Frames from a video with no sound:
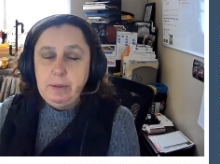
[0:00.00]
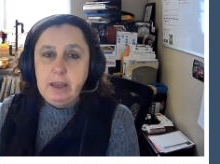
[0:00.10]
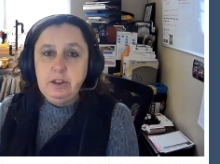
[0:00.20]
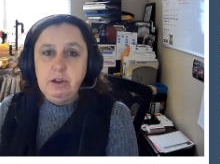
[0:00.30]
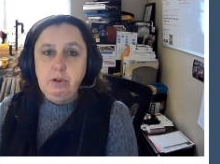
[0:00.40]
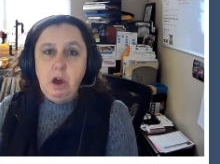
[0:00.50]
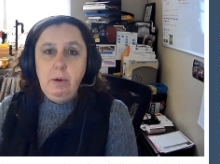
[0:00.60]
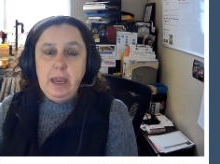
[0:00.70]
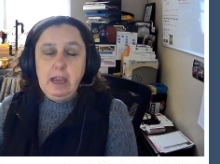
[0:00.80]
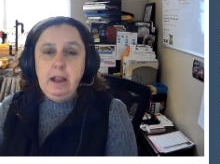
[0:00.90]
And so
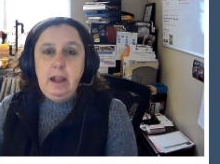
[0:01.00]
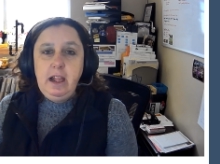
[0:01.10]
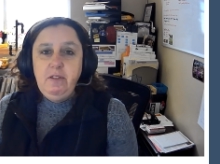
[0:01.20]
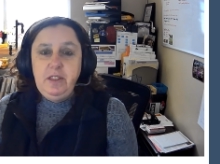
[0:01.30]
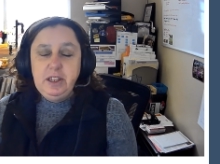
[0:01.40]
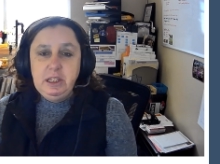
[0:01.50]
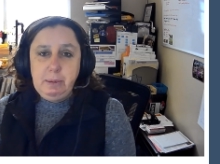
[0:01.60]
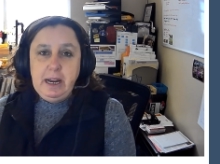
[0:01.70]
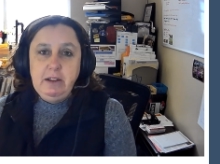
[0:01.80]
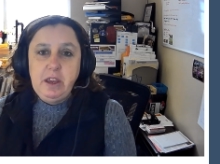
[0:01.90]
going this
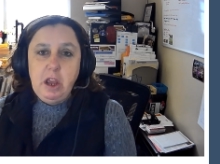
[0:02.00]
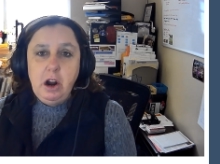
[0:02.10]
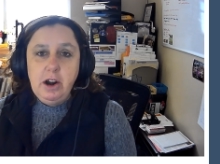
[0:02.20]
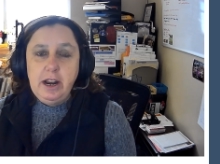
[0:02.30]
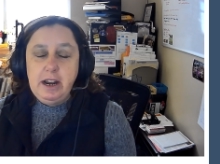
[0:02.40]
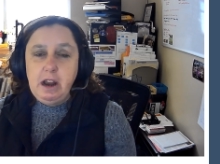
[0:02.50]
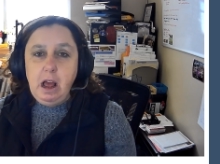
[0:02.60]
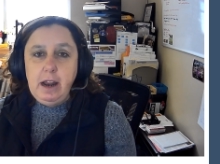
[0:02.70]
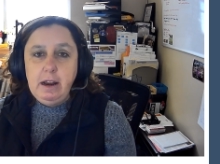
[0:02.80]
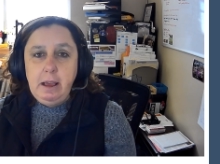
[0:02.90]
speed in the yard and
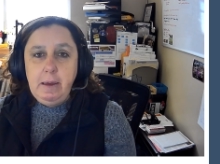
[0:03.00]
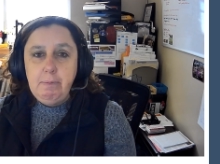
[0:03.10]
not